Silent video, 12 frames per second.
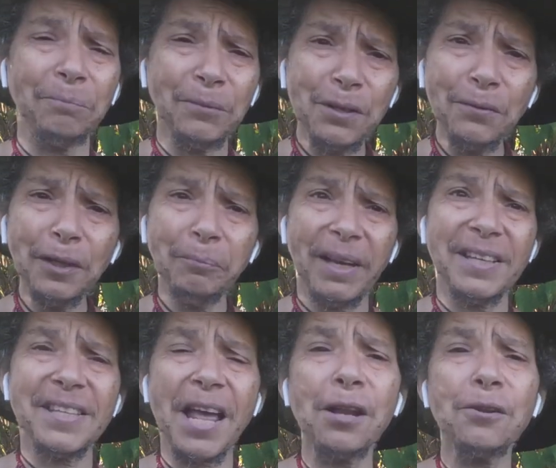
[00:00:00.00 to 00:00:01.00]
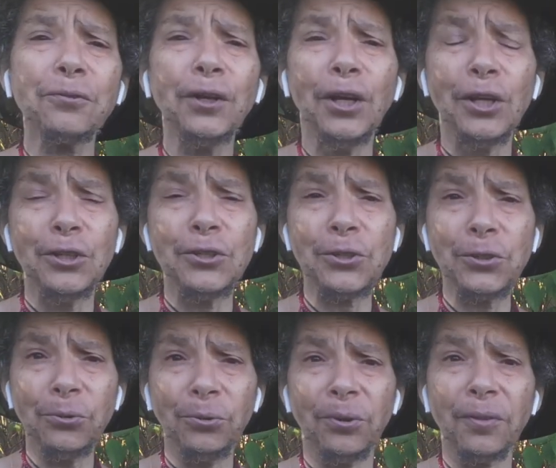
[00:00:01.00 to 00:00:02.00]
I'm giving myself
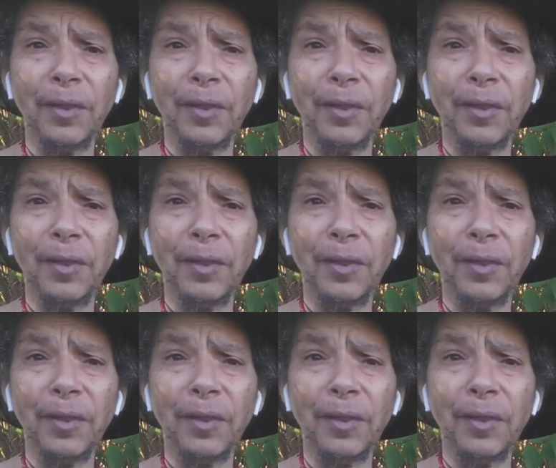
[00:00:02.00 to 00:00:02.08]
to